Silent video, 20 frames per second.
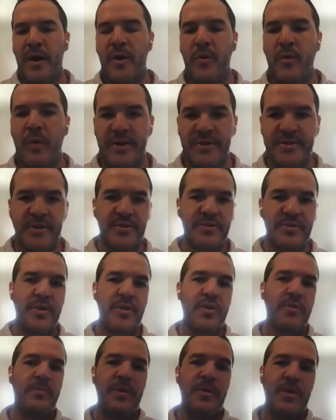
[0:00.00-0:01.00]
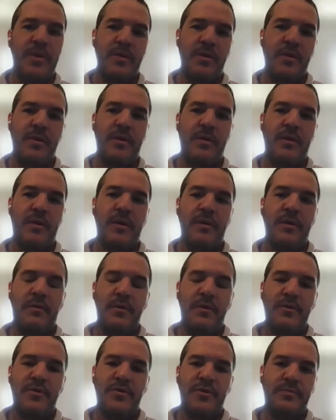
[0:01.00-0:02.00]
ayahuasca is a little bit,
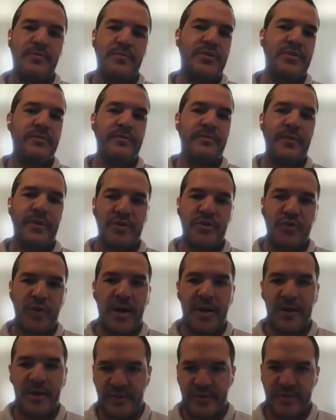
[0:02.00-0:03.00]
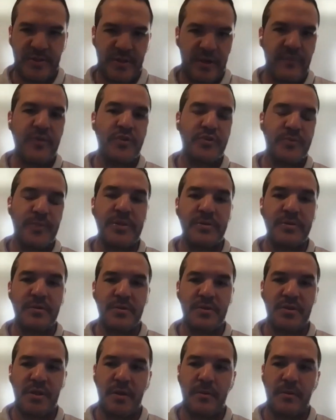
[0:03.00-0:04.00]
in terms of like trials and stuff, there's
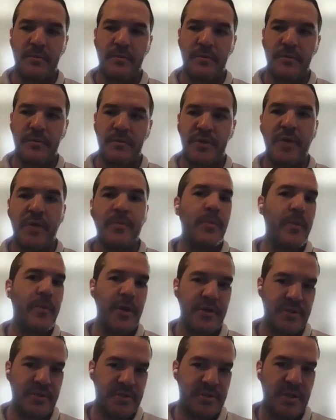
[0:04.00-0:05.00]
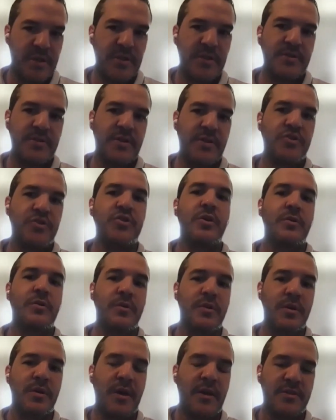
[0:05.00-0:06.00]
been some double-blind studies that
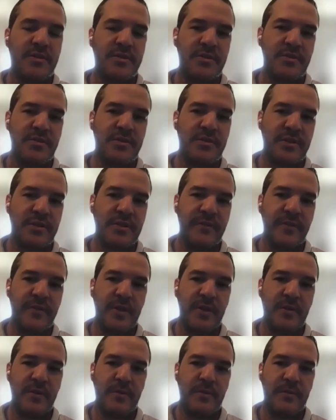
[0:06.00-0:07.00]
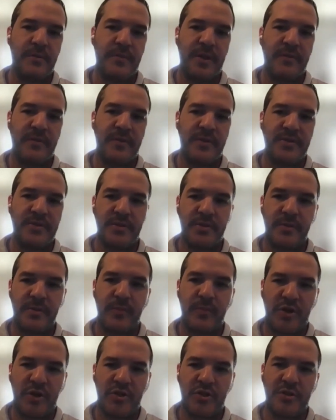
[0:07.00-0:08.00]
show it has significant benefits in
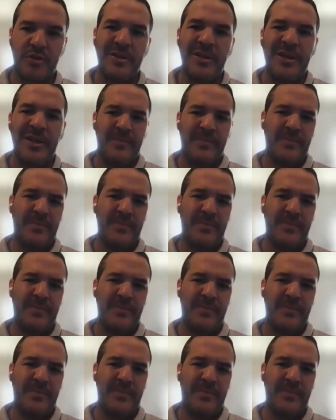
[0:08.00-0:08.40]
depression,